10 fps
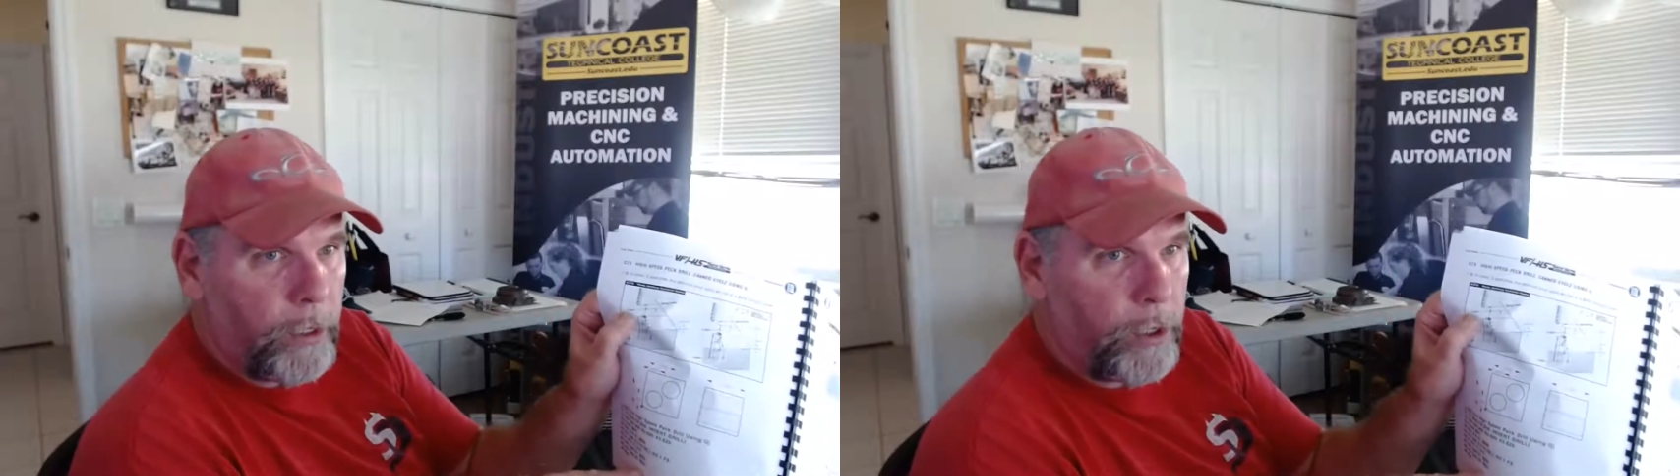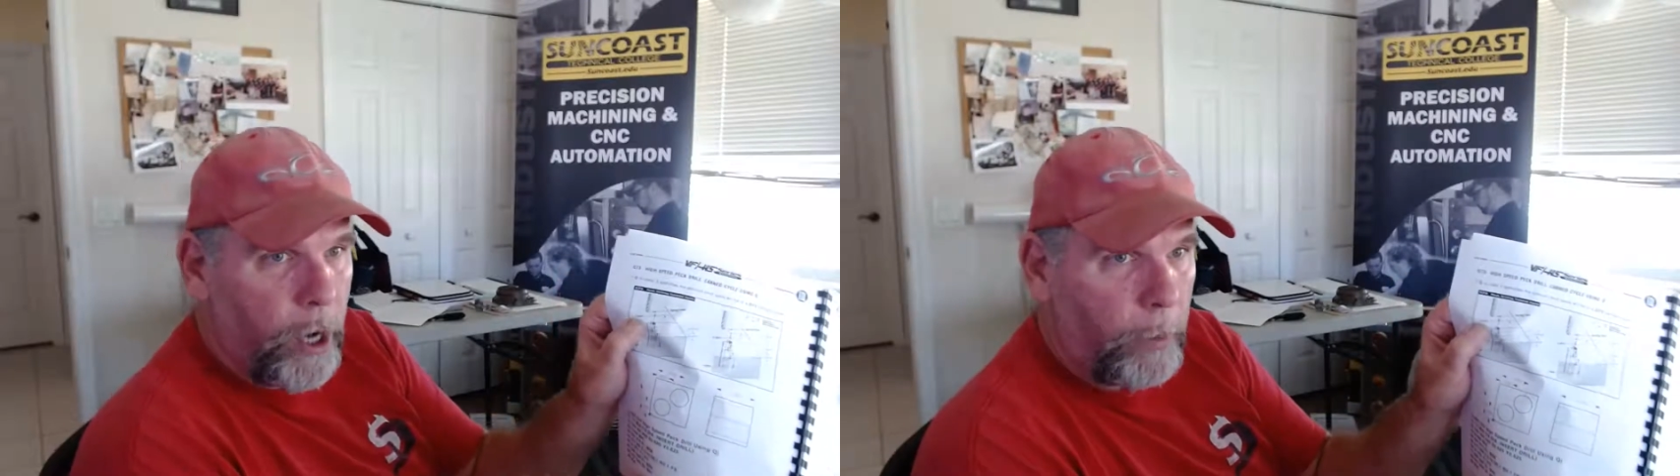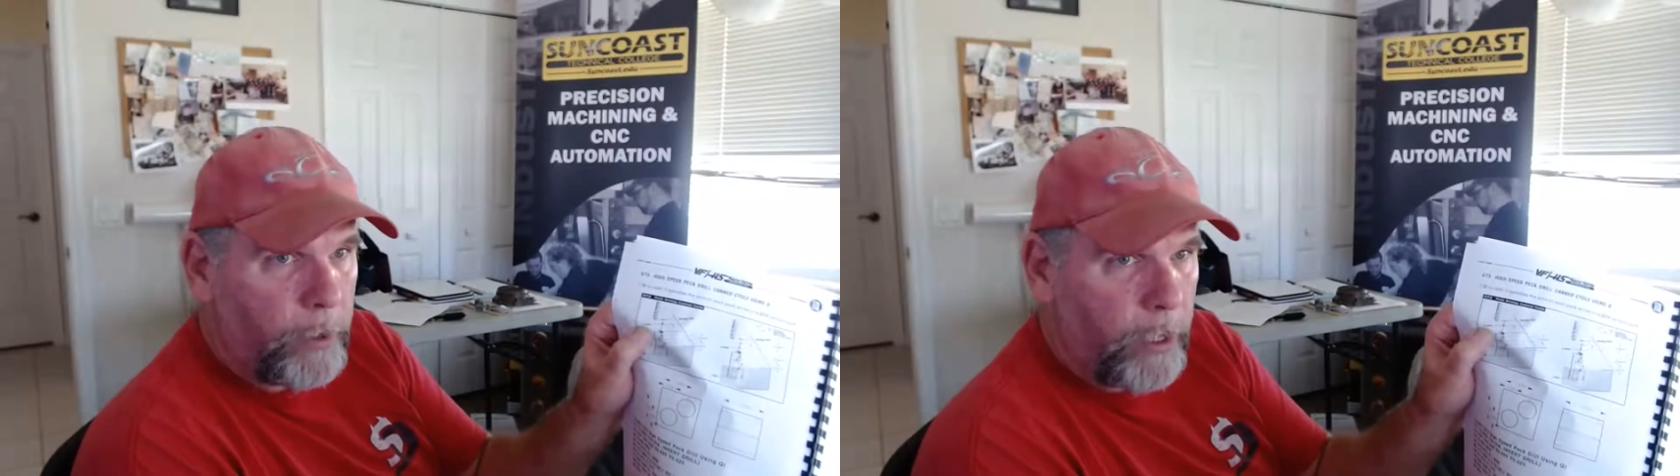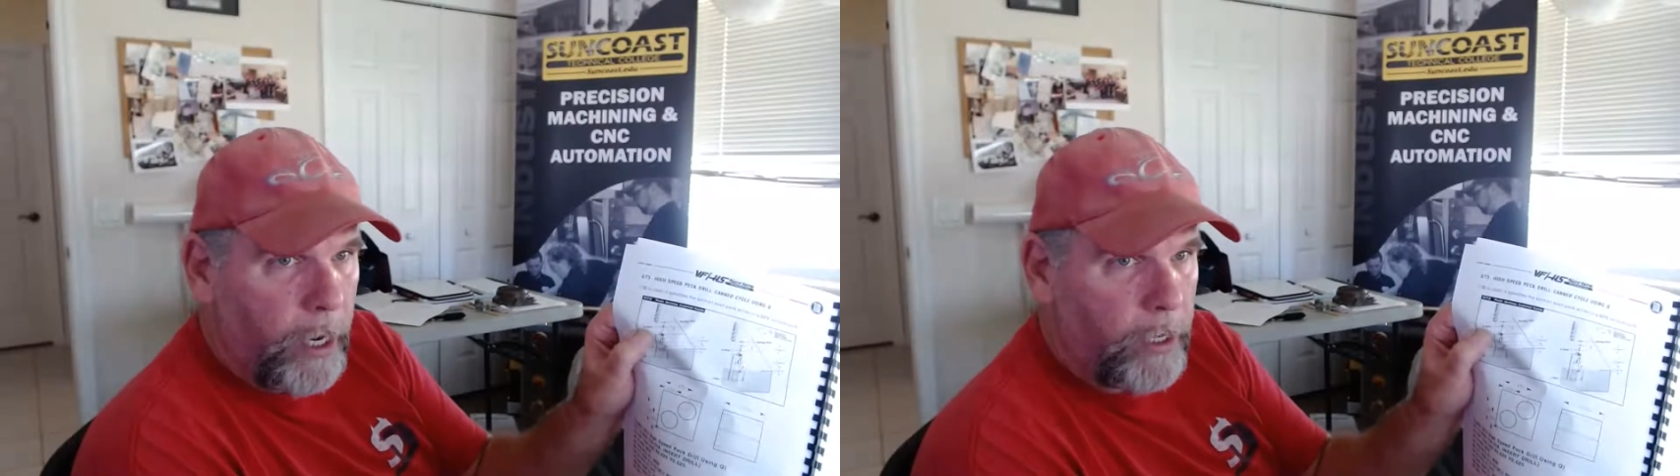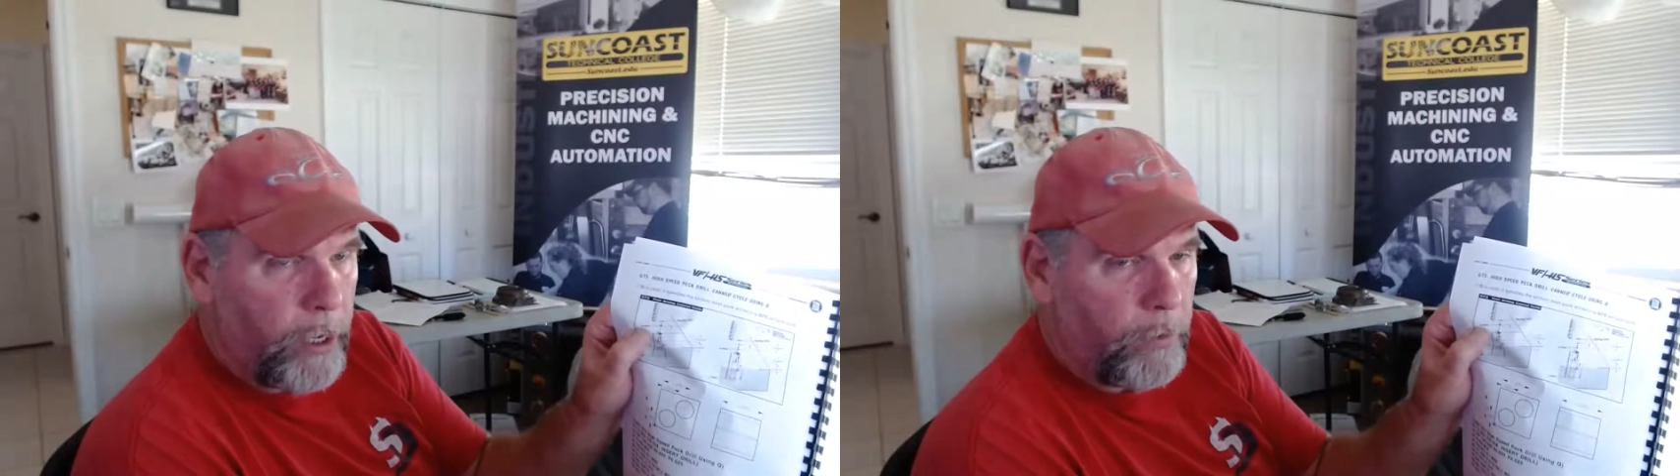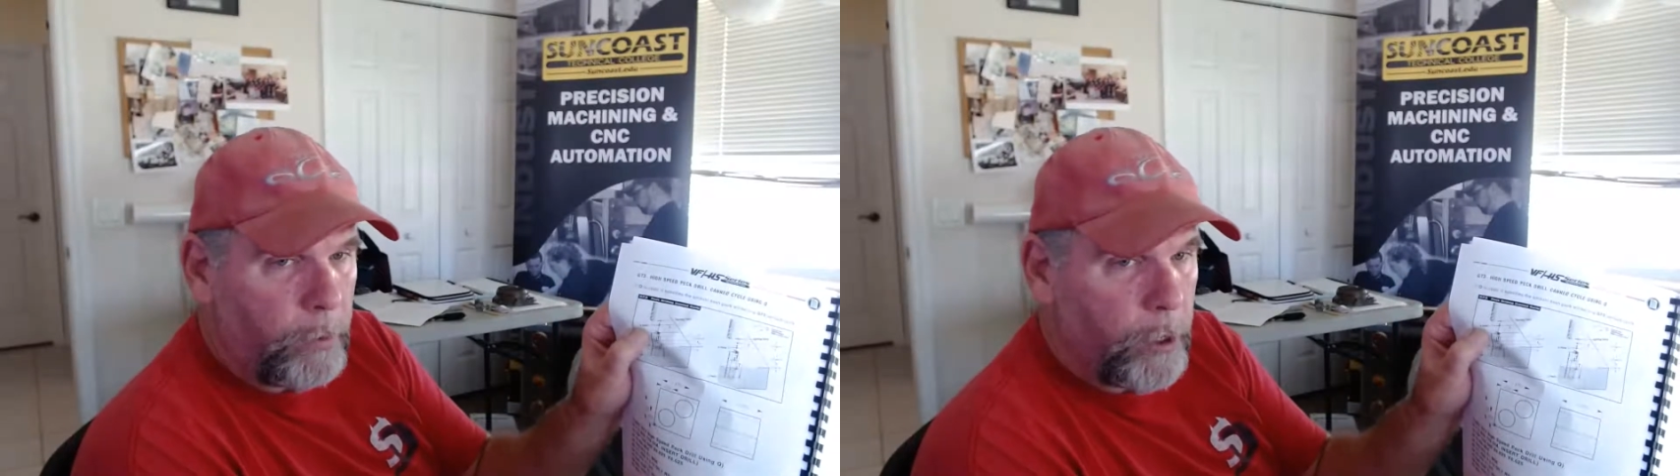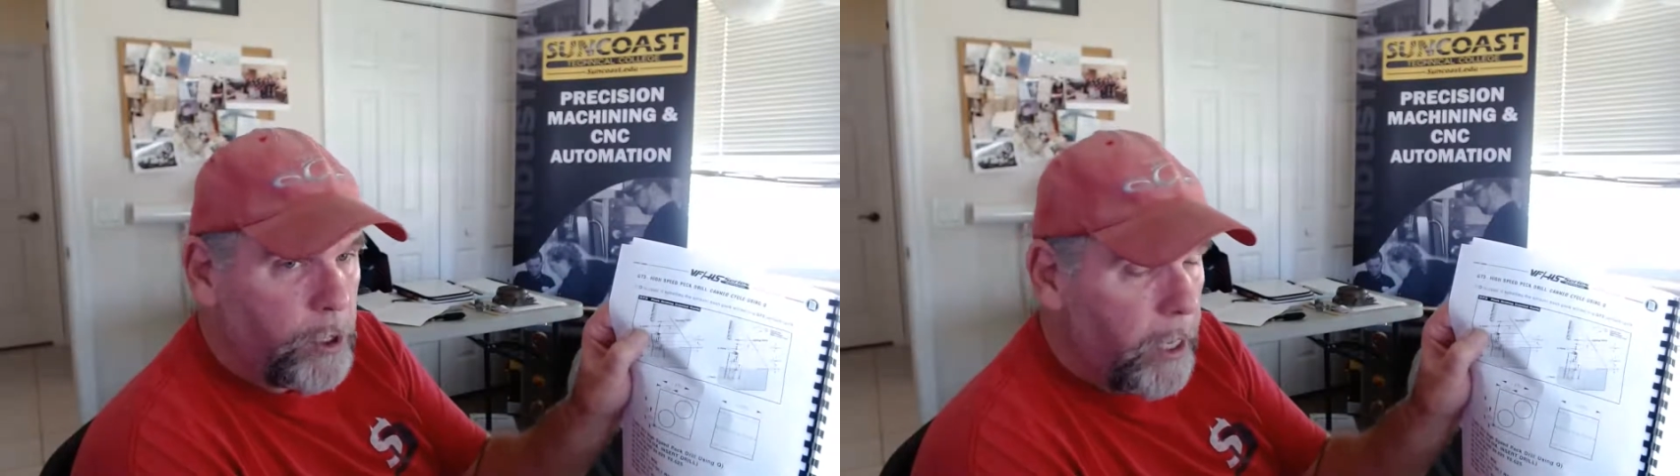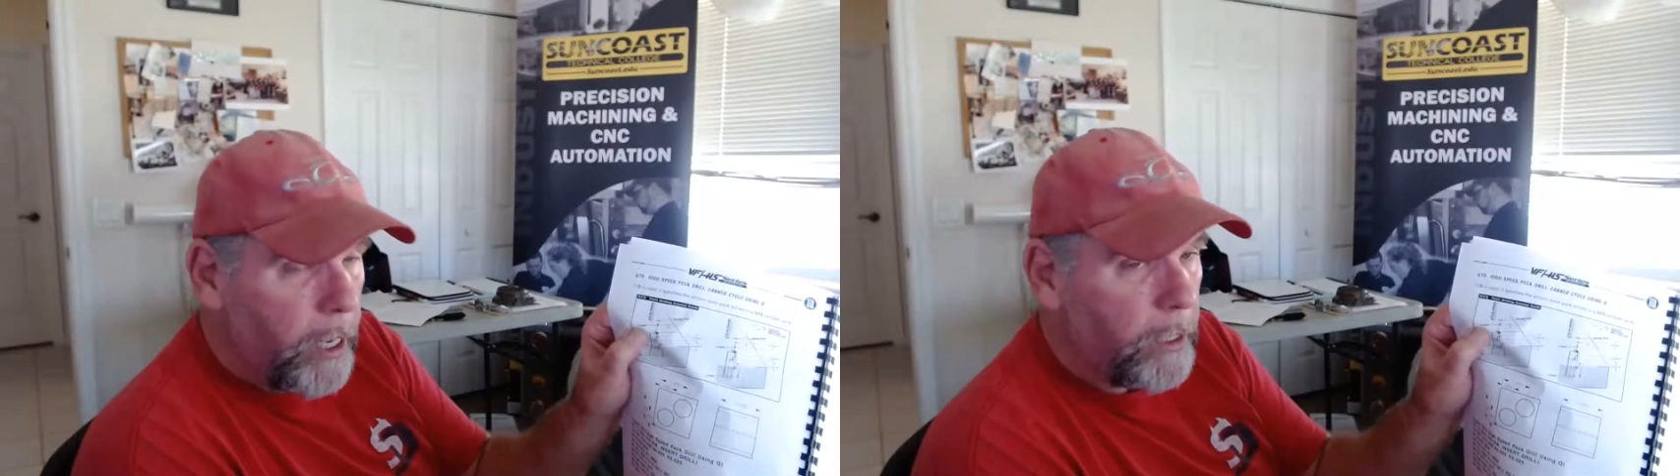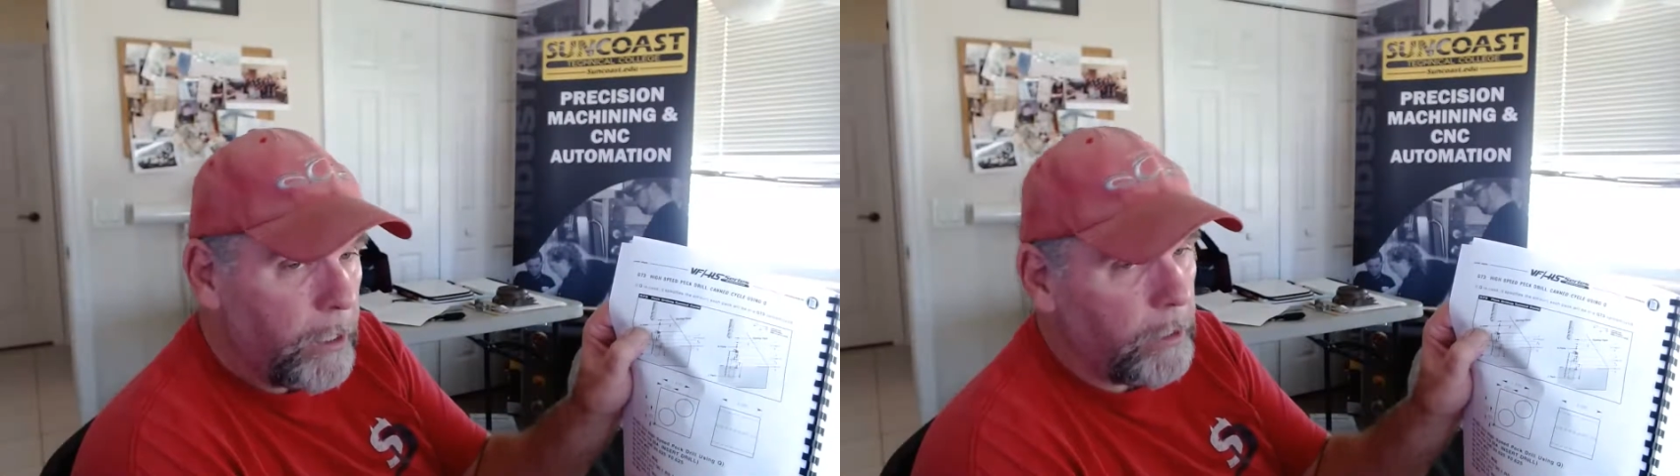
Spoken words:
shops that had different machines,